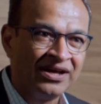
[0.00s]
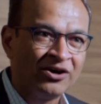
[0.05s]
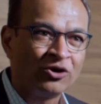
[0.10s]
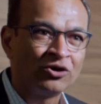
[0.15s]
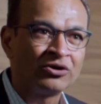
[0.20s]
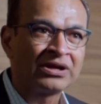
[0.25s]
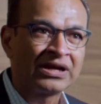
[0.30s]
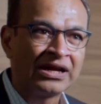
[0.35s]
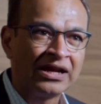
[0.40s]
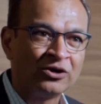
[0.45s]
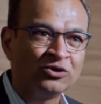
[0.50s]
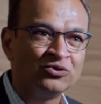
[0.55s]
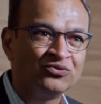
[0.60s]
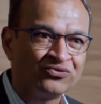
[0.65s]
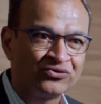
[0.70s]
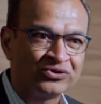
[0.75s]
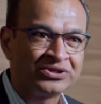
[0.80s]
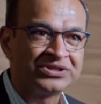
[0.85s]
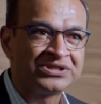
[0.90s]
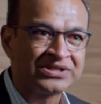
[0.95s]
or cloud
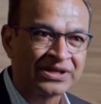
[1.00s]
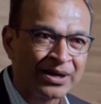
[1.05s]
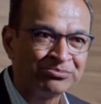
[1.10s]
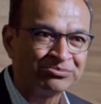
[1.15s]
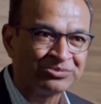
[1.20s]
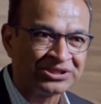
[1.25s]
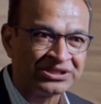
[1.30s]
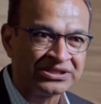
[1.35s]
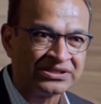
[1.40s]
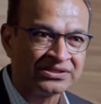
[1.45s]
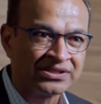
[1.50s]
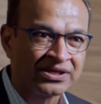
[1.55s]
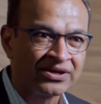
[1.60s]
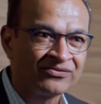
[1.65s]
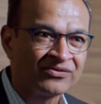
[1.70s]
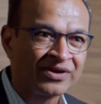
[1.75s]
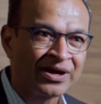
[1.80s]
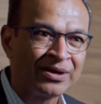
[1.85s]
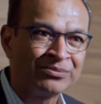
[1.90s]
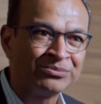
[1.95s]
first companies that
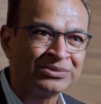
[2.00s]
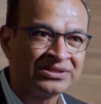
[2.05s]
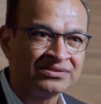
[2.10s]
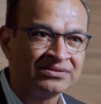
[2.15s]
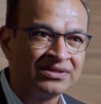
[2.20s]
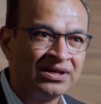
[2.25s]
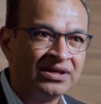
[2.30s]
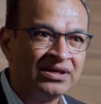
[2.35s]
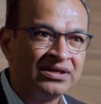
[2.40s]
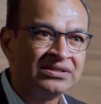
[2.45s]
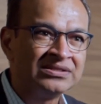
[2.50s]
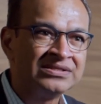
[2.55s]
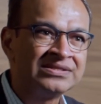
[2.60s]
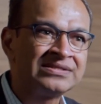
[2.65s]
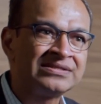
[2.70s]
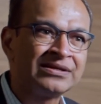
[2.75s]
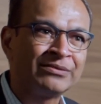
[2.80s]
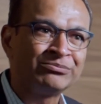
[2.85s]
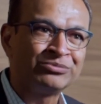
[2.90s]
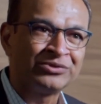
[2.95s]
have come and
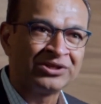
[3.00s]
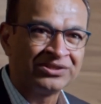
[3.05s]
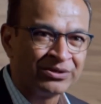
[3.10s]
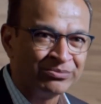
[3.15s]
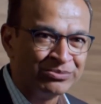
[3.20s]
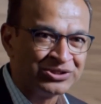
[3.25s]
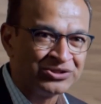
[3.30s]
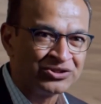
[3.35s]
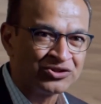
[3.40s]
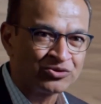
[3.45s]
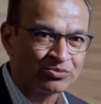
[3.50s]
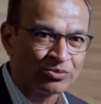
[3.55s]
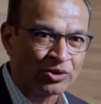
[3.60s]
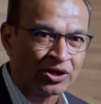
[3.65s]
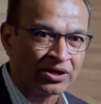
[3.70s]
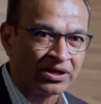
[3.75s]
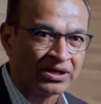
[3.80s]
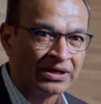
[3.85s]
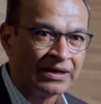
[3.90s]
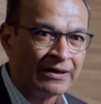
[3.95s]
disrupted their business
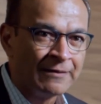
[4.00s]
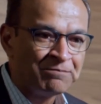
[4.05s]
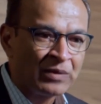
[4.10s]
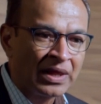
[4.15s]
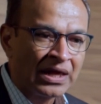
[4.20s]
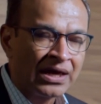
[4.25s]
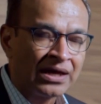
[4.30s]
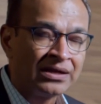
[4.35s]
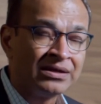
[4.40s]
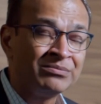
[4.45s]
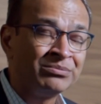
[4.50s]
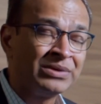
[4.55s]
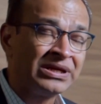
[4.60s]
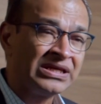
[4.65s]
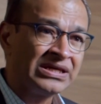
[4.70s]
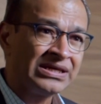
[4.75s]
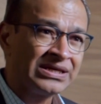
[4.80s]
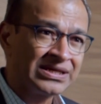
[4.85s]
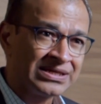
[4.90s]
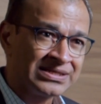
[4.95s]
model. And in
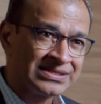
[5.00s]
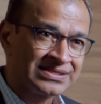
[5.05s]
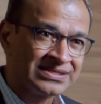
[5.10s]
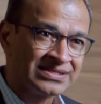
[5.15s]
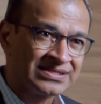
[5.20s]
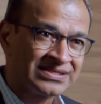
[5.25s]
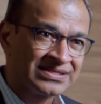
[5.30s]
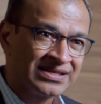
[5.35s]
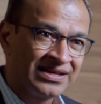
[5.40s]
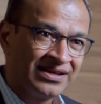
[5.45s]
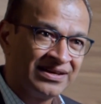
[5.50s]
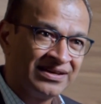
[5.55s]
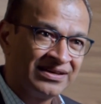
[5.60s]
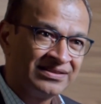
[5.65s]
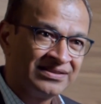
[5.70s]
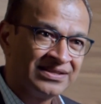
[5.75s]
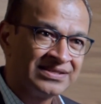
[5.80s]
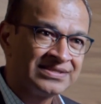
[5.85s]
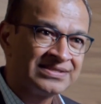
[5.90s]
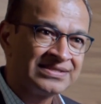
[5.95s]
many cases,
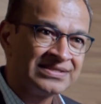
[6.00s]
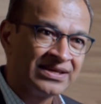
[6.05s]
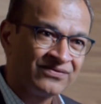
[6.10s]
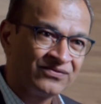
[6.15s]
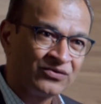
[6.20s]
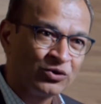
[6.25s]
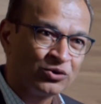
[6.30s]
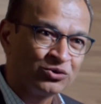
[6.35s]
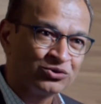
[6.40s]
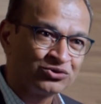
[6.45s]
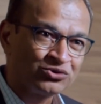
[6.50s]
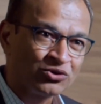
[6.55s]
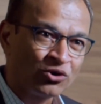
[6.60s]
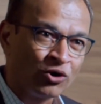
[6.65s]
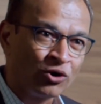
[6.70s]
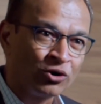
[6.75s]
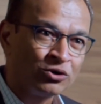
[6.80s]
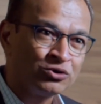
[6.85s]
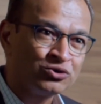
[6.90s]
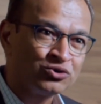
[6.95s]
the CFOs
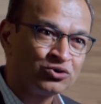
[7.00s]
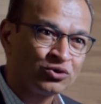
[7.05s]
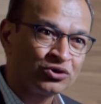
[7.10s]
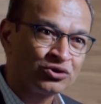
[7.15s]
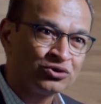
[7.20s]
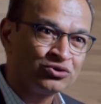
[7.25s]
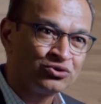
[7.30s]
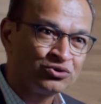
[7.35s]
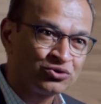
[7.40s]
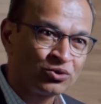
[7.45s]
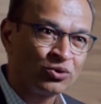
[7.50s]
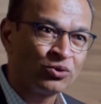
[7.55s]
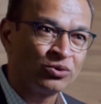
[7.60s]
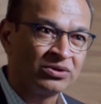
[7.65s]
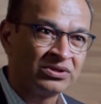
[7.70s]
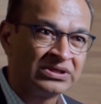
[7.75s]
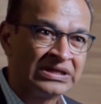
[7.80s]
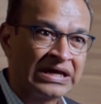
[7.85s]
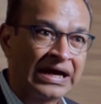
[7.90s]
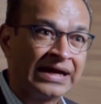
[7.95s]
also
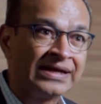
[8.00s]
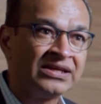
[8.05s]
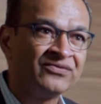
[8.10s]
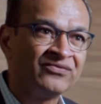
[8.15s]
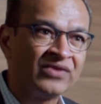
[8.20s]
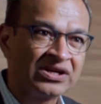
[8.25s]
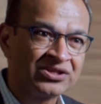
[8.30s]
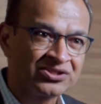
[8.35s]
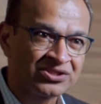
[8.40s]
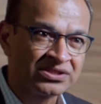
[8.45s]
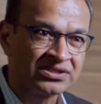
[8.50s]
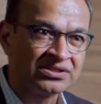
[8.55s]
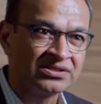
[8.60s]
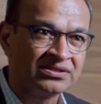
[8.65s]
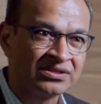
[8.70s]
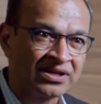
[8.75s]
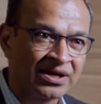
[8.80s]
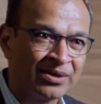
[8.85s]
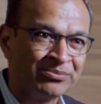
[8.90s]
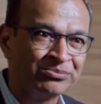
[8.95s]
control the IT function
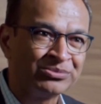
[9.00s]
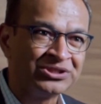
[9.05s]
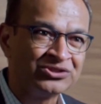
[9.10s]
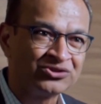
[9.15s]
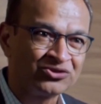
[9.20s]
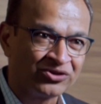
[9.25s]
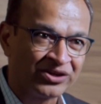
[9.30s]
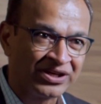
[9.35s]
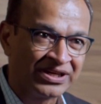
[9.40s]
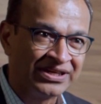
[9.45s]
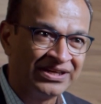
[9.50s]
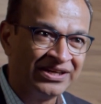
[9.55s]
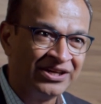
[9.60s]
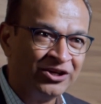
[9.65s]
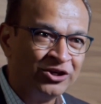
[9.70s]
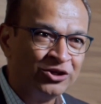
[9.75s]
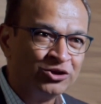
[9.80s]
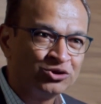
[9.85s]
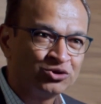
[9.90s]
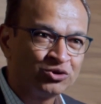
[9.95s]
in companies today.
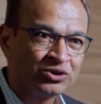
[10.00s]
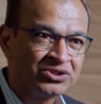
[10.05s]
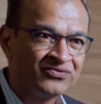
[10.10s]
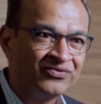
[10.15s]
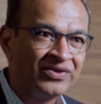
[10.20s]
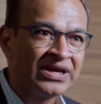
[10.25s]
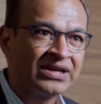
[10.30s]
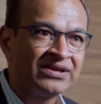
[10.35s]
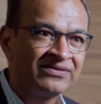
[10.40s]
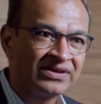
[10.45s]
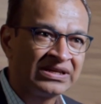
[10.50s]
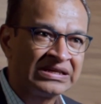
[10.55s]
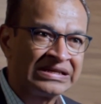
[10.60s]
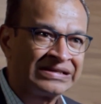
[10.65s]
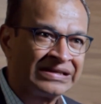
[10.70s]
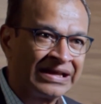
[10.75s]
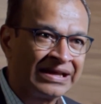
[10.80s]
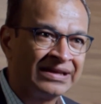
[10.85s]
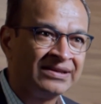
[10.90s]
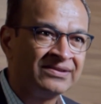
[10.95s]
So it's very, very
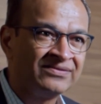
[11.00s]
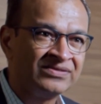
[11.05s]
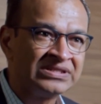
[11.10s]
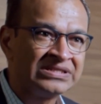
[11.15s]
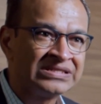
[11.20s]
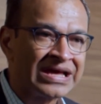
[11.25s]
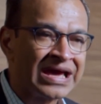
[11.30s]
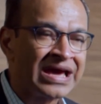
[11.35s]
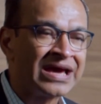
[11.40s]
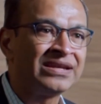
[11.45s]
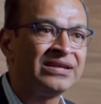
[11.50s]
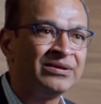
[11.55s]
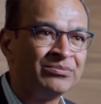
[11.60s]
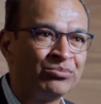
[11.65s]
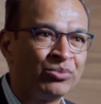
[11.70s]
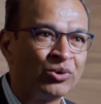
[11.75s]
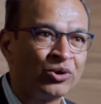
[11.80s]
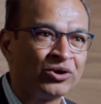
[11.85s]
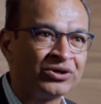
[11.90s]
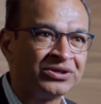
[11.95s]
relevant and
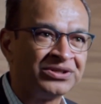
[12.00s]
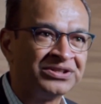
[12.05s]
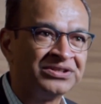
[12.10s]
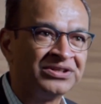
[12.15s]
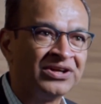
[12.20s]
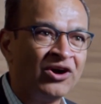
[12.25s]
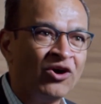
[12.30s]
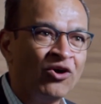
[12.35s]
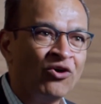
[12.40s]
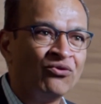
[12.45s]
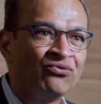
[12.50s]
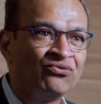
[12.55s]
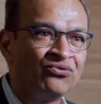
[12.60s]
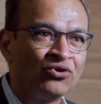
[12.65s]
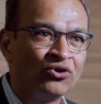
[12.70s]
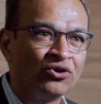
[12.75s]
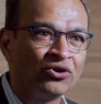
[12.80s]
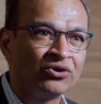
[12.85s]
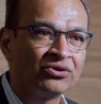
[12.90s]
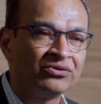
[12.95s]
important
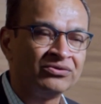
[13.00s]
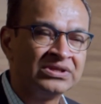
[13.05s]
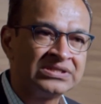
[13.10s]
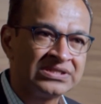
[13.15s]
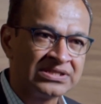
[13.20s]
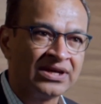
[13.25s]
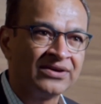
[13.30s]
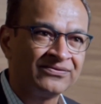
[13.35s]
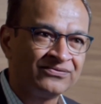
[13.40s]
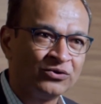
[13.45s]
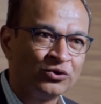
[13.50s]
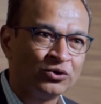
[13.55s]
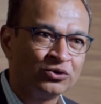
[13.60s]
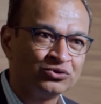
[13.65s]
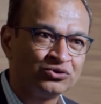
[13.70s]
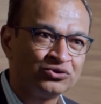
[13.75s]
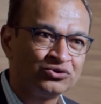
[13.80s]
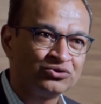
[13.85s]
for the CFOs